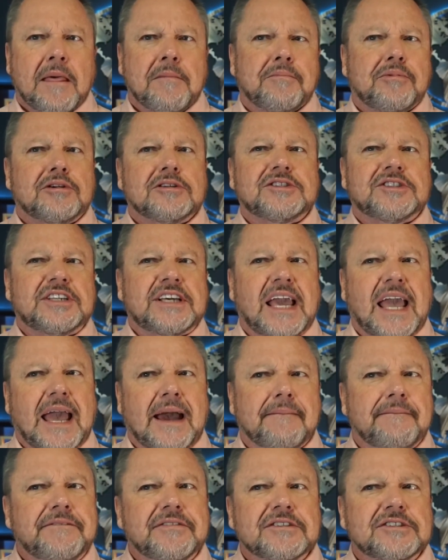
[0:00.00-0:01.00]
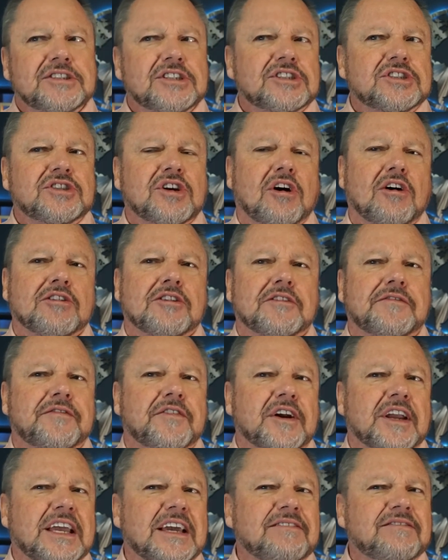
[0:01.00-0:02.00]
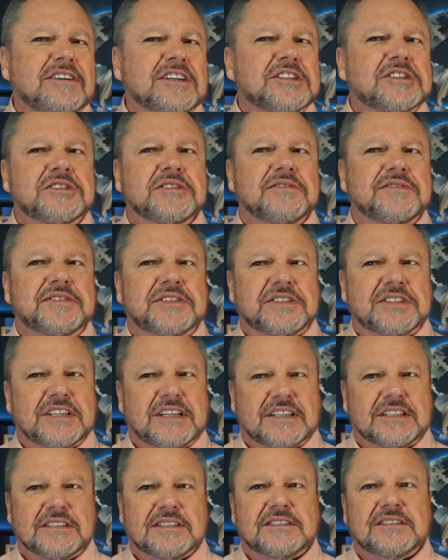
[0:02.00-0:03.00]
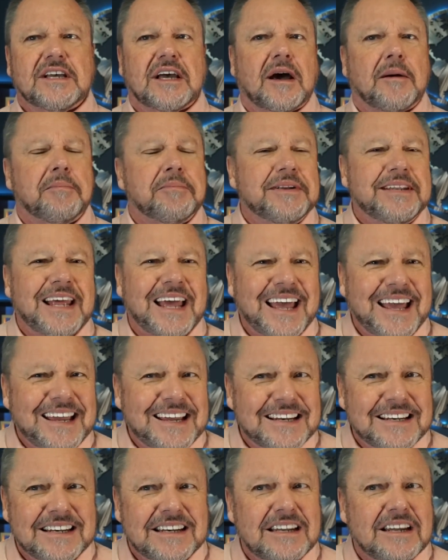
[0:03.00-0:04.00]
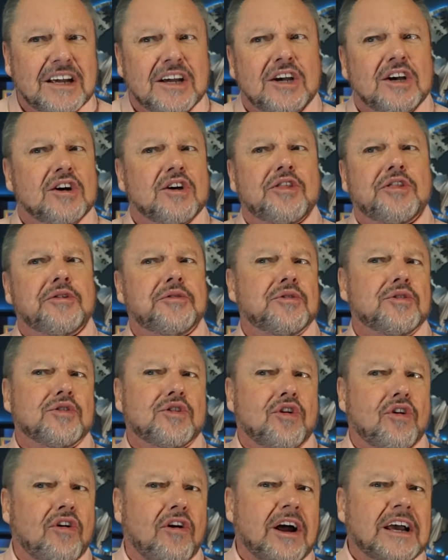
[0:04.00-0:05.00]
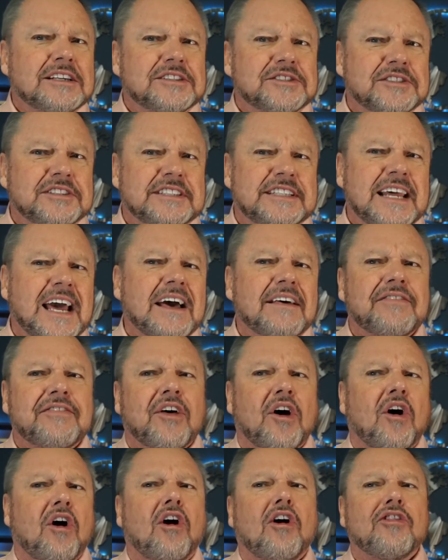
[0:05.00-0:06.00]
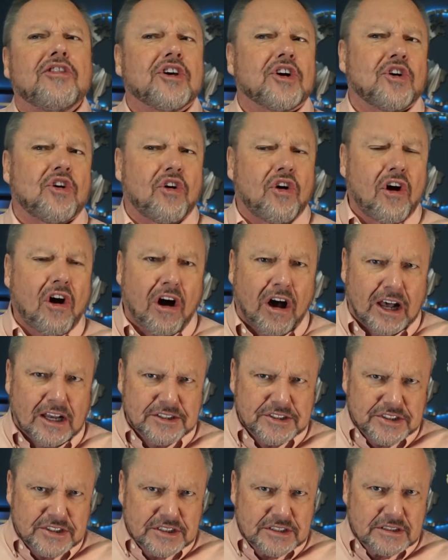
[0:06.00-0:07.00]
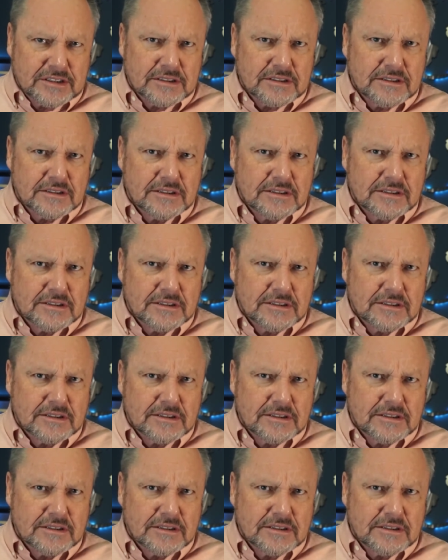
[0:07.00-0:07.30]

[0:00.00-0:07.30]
puts the emphasis on the forgiveness of sins obtained through Christ's death on the cross.